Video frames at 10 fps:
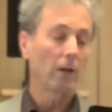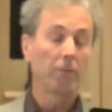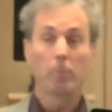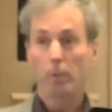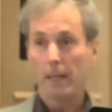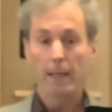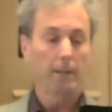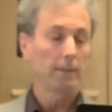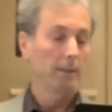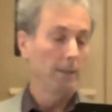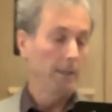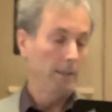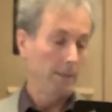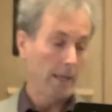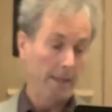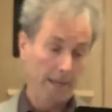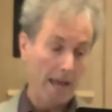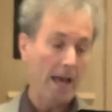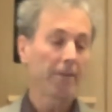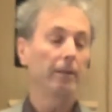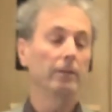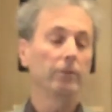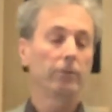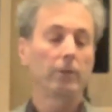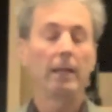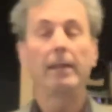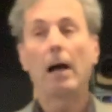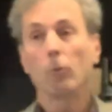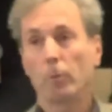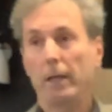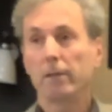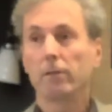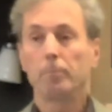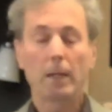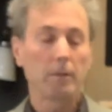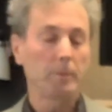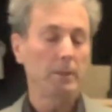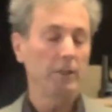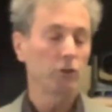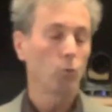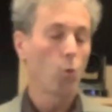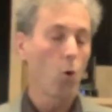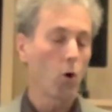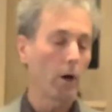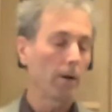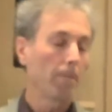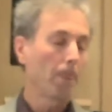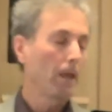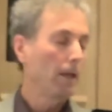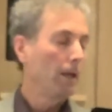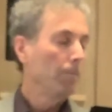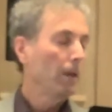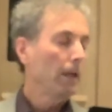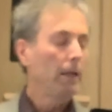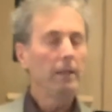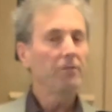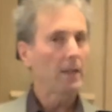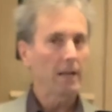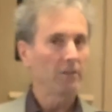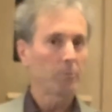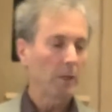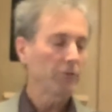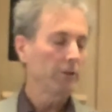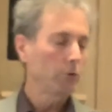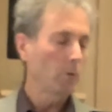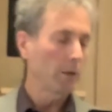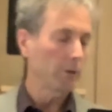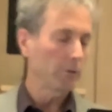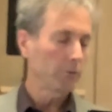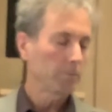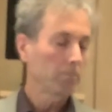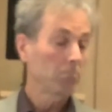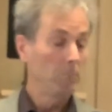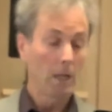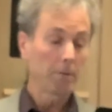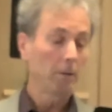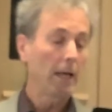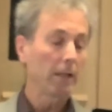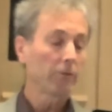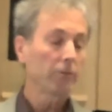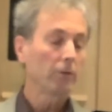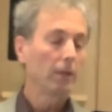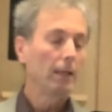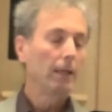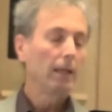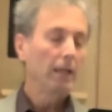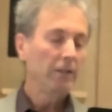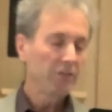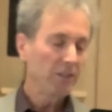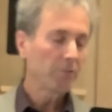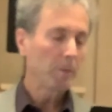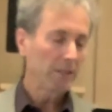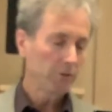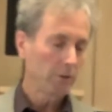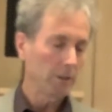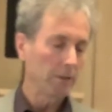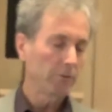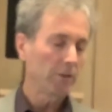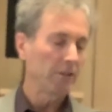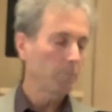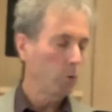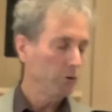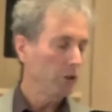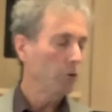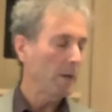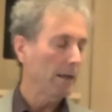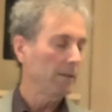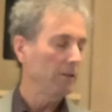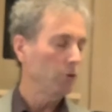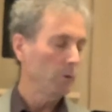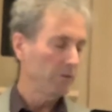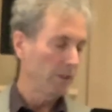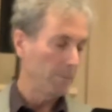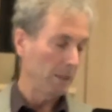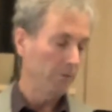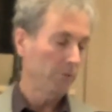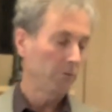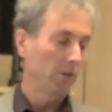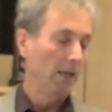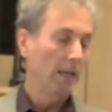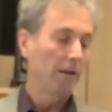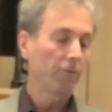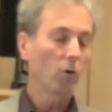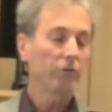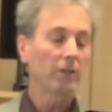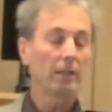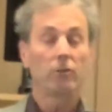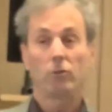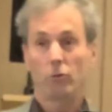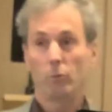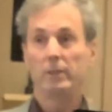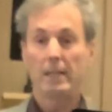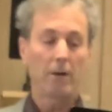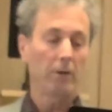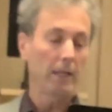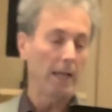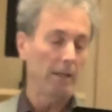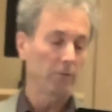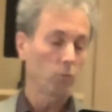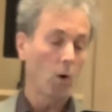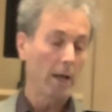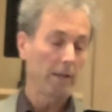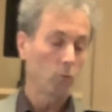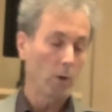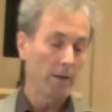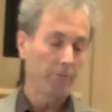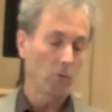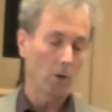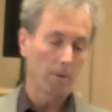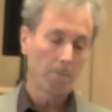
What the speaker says: of the plague in Athens at the outbreak of the Peloponnesian War. He leaves that expressly to others. Nonetheless, he sees pestilence as pushing humanity to its limits and forcing it to interrogate its why and wherefore.